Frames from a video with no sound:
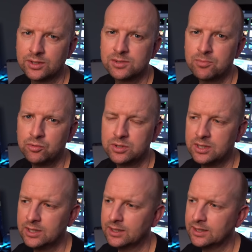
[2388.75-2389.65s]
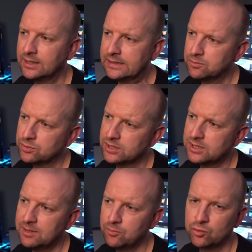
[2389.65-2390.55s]
It's mountaineering, and, it, and I suppose the
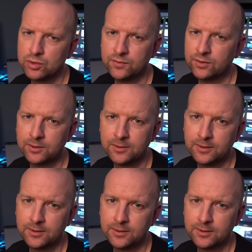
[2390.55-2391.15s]
same goes for